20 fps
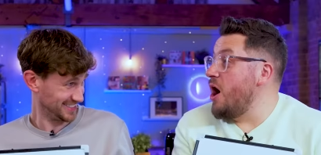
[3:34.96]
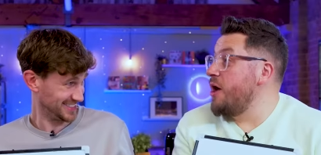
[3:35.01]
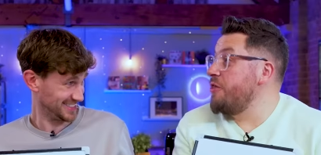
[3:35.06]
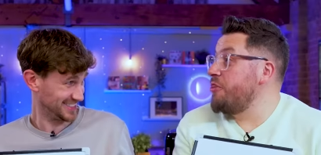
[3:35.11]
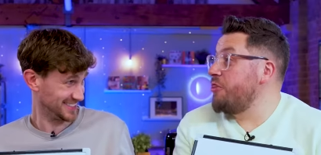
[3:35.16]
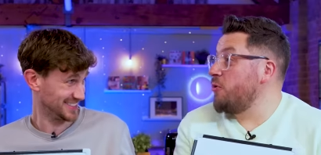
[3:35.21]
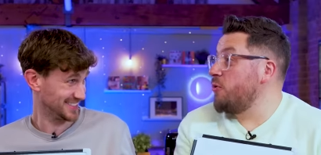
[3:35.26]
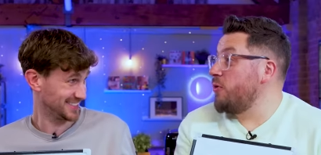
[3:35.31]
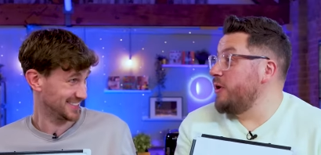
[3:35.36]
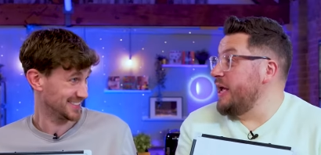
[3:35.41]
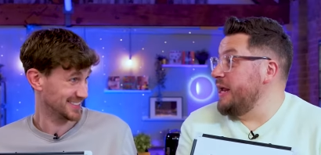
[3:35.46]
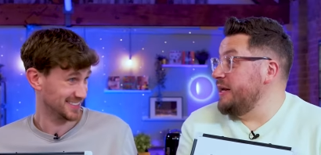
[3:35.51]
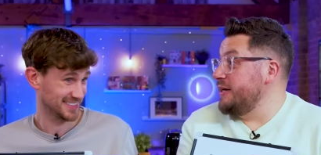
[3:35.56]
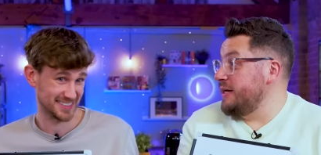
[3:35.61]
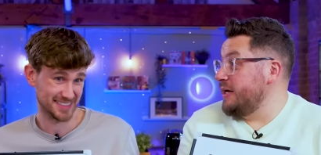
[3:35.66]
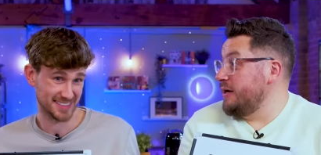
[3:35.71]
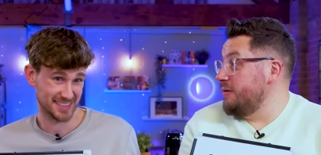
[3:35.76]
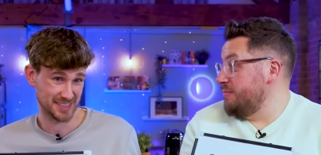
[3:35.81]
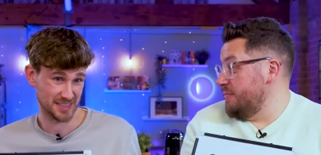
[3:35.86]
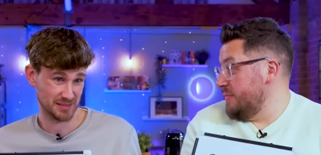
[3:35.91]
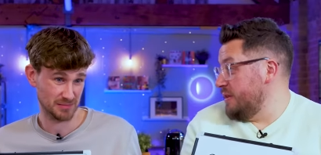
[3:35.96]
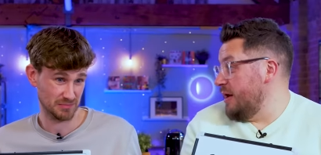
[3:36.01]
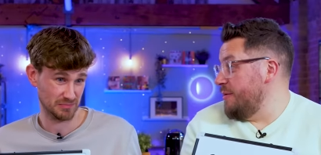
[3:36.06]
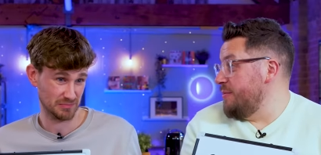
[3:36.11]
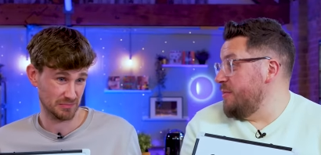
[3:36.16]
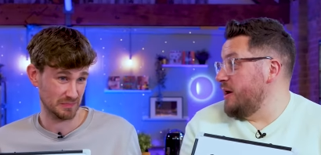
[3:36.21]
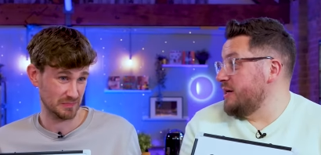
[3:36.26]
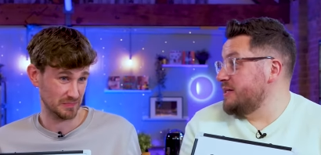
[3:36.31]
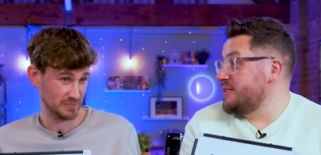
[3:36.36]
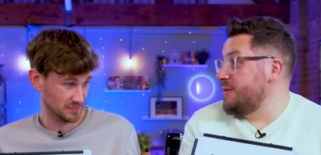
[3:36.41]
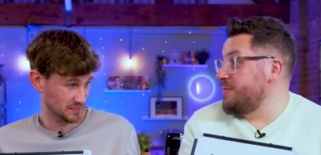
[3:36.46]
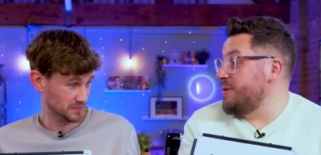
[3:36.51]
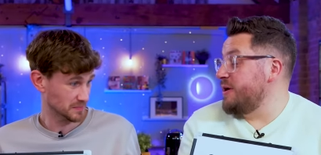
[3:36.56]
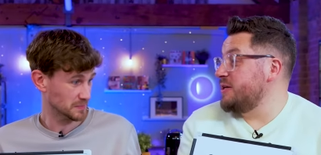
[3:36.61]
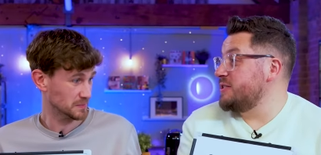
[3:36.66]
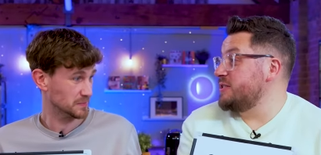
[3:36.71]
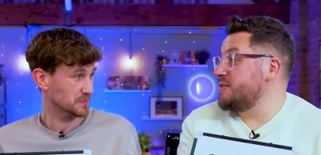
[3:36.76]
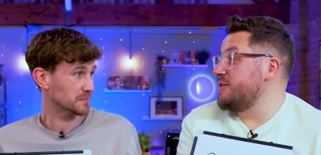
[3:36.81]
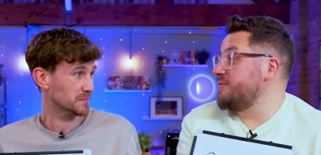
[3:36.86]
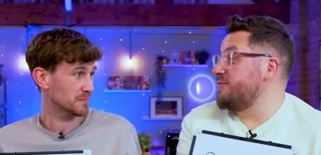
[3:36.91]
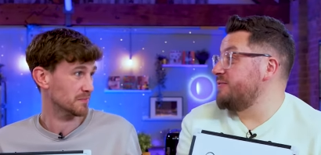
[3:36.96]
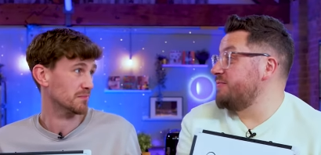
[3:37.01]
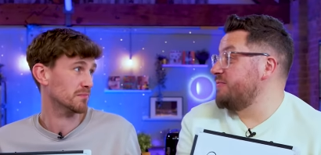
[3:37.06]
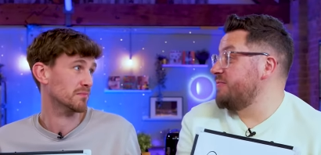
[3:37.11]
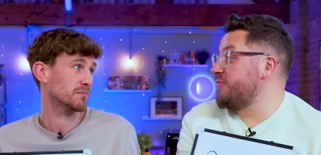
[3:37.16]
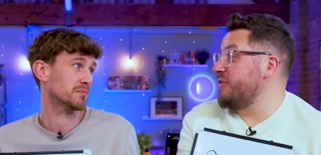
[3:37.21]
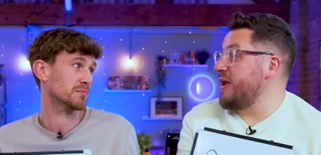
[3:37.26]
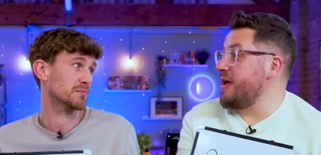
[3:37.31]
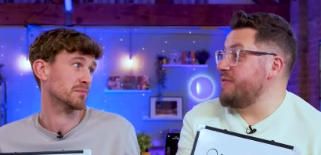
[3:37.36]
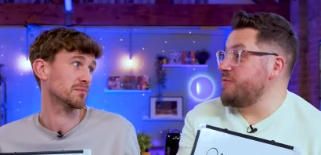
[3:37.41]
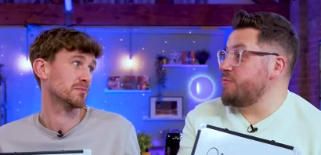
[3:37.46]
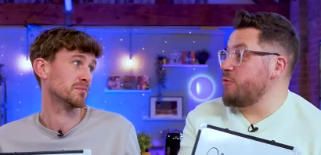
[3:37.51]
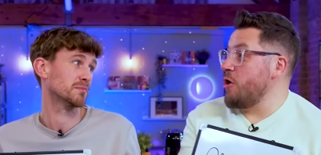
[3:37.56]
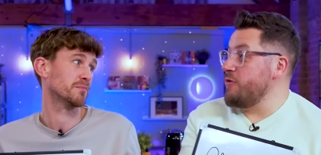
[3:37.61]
Speaker 1: I thought India, like Mike said, because of the flavour